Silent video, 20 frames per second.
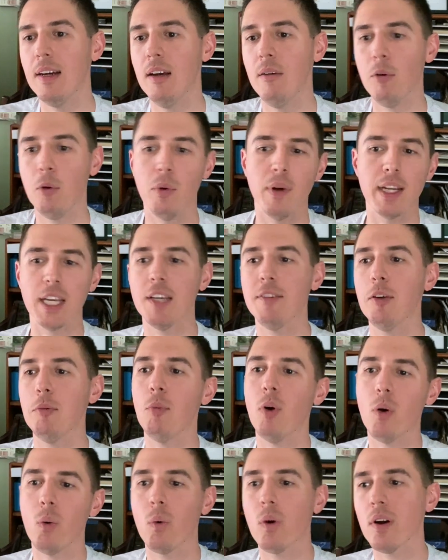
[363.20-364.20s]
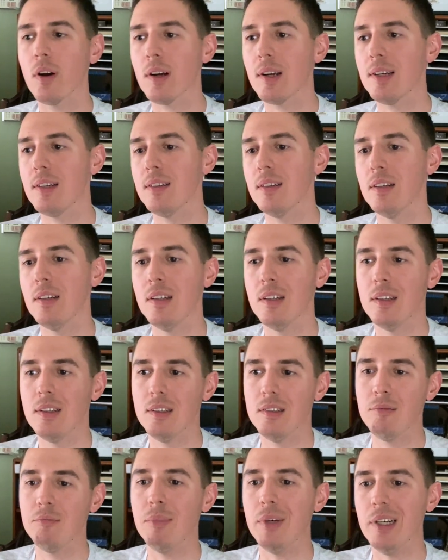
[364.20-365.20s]
we want to give you more work,
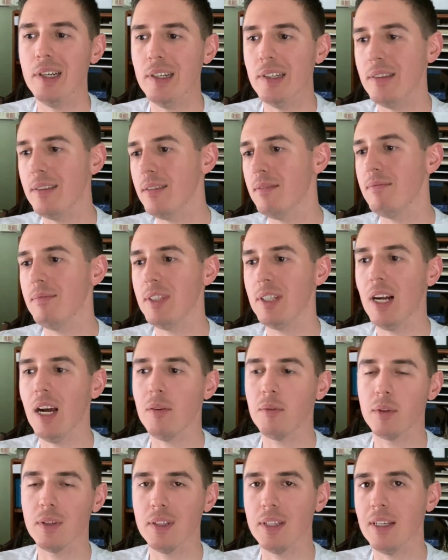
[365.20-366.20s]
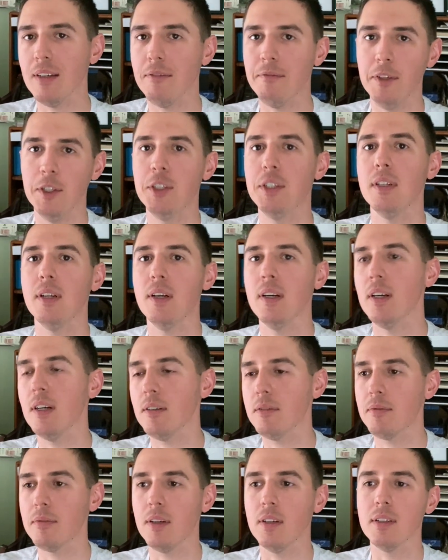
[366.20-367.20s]
but you're not really efficient
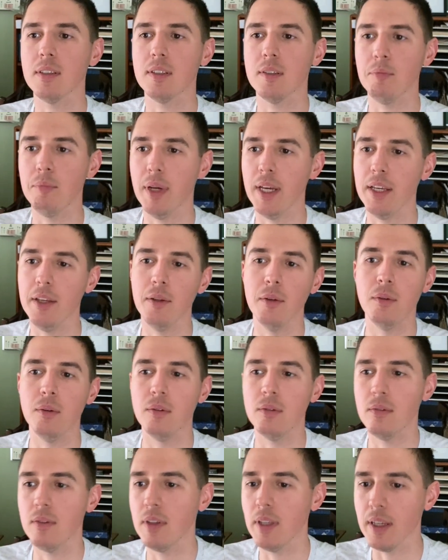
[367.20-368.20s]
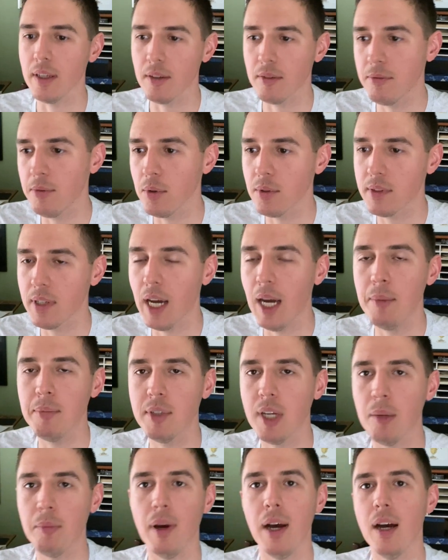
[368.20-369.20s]
enough for us to pay you like full-time
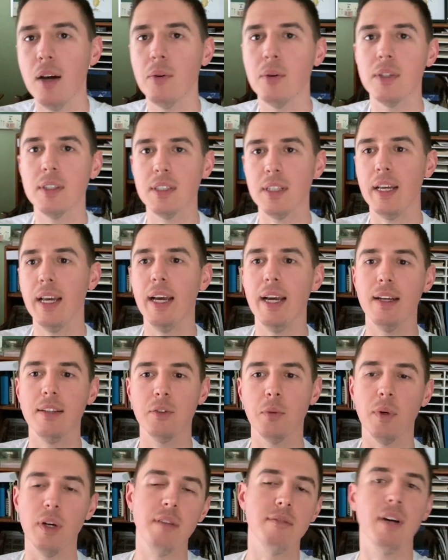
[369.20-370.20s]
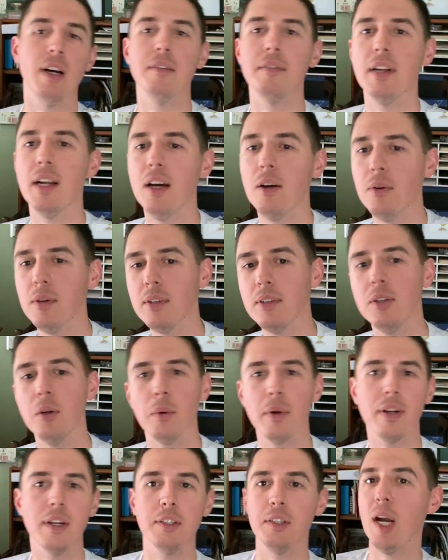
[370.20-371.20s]
type hours at $25 an hour, so
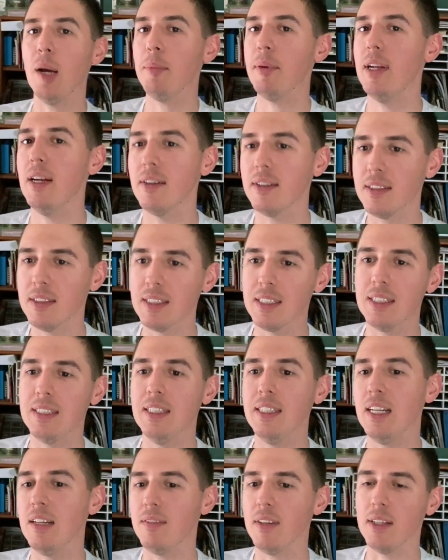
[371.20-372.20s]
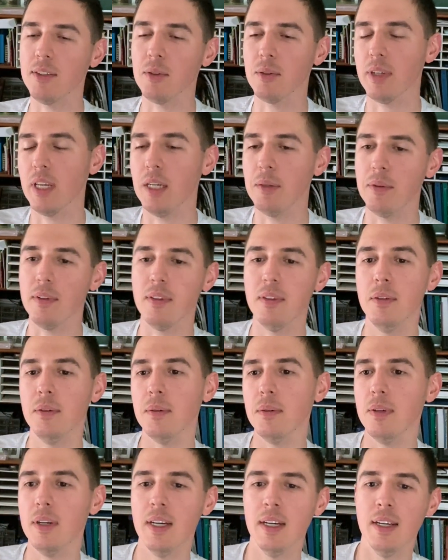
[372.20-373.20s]
we're going to drop you down to 16 if that's okay with you.